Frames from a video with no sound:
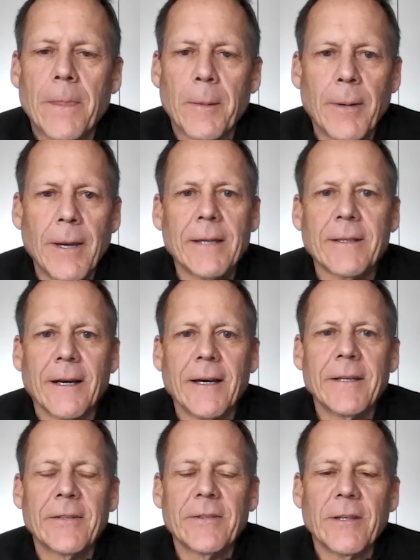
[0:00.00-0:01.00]
The bad
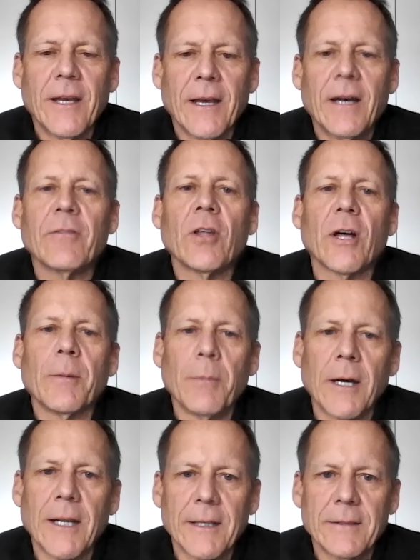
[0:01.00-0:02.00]
guys have a lot of
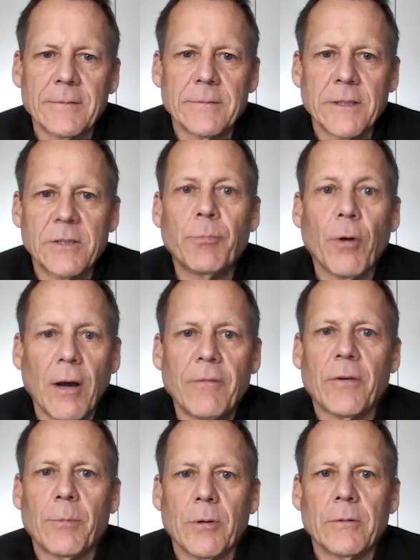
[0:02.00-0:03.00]
money. It's
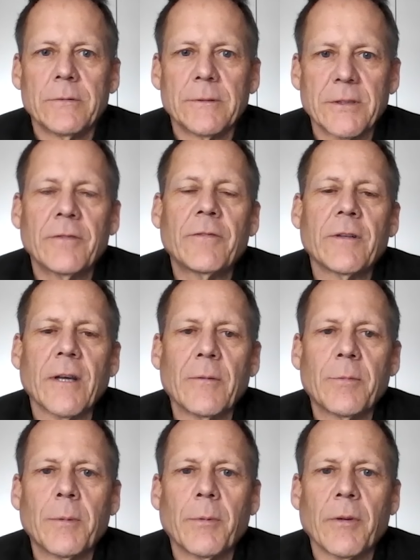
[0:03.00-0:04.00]
profitable.
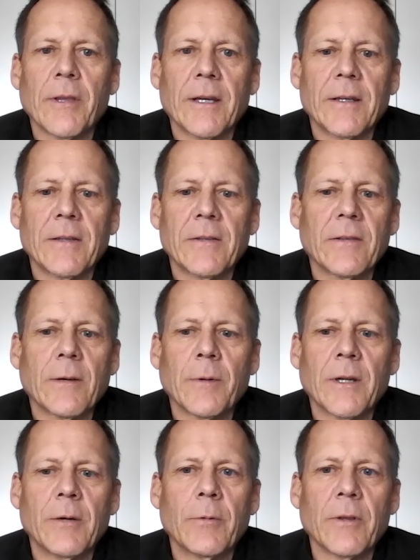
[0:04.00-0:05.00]
Oftentimes, people think it's
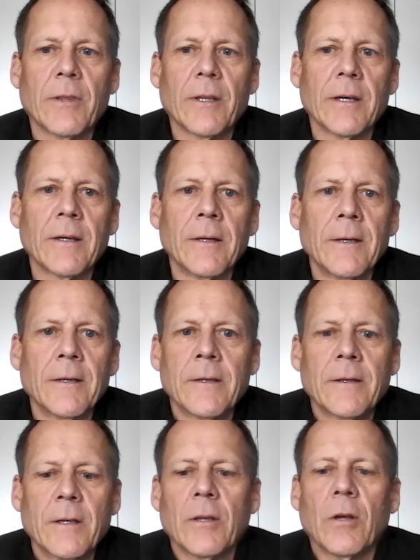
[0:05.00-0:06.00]
somebody with a,
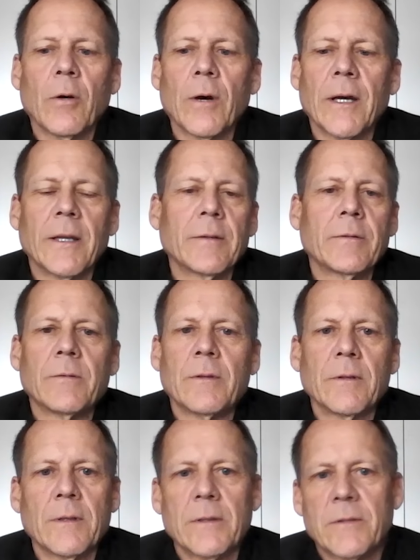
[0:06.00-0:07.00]
a low-end
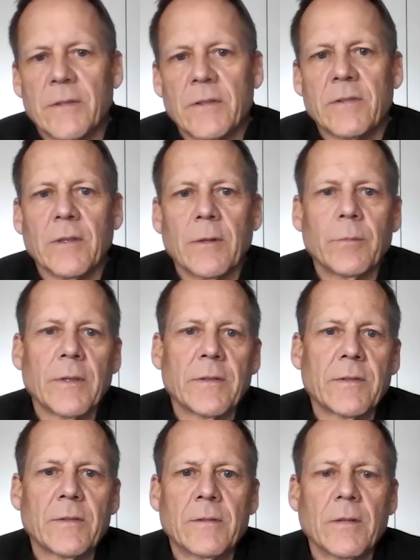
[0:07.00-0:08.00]
system
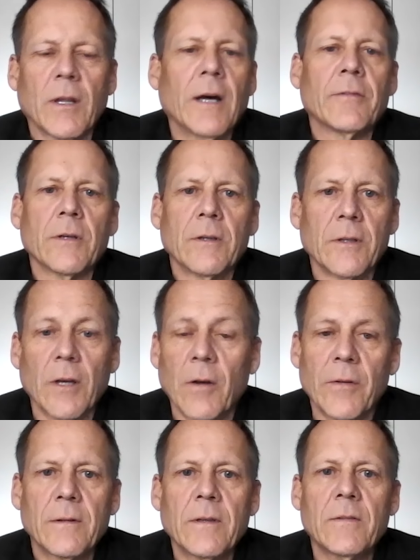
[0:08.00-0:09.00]
that's clever.
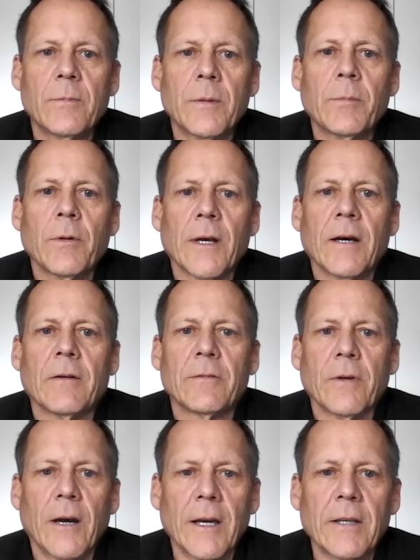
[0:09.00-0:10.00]
No, these people have
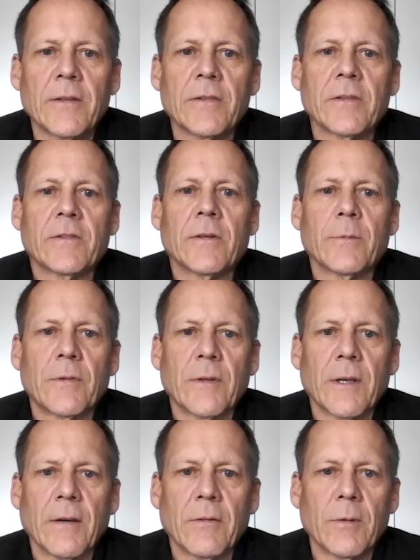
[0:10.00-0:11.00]
high-end systems.
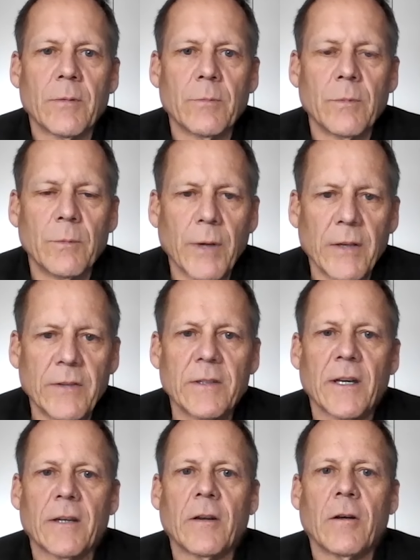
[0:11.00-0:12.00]
They have the best in
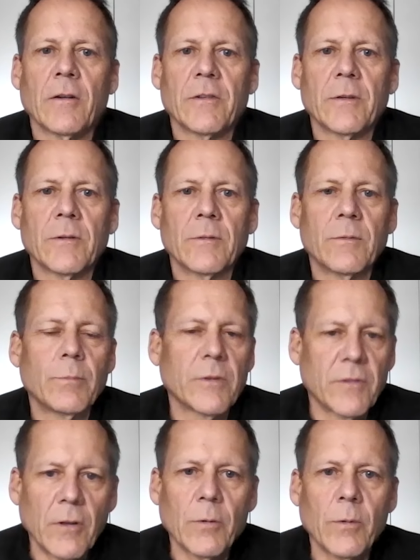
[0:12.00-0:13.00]
technology, but
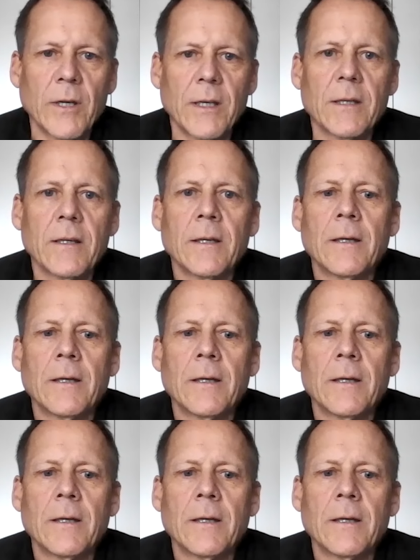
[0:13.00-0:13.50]
so do we.